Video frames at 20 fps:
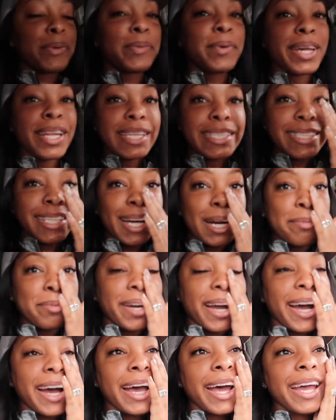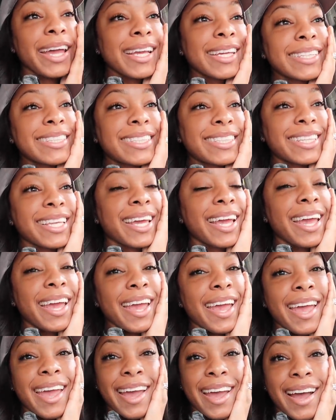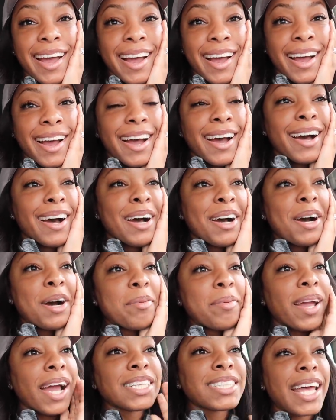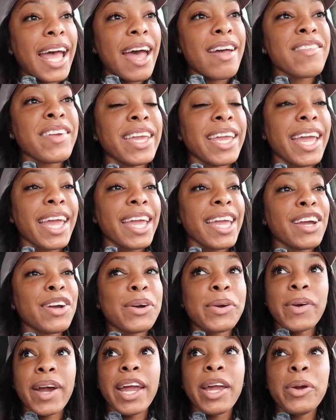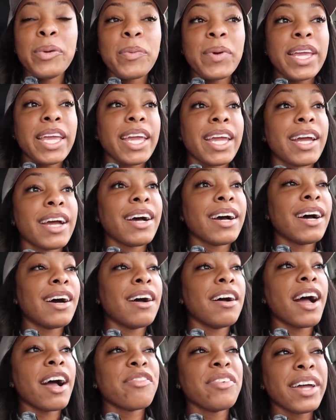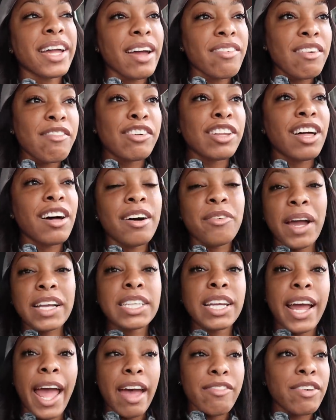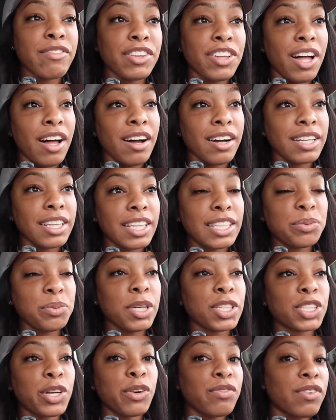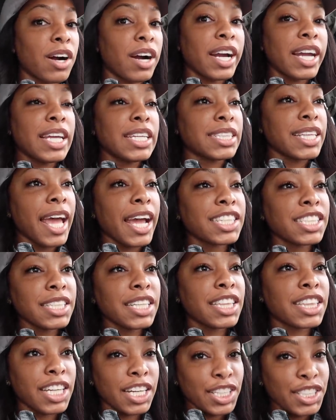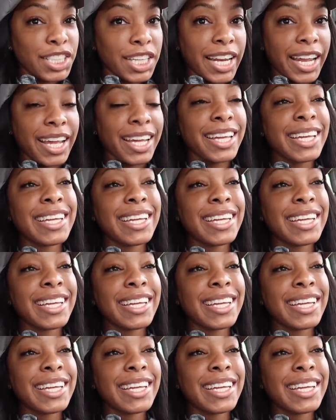What is up, guys? Hope you guys are having a great week. Um, I feel like I haven't vlogged. Actually, I haven't vlogged this week so far. It's actually Thursday.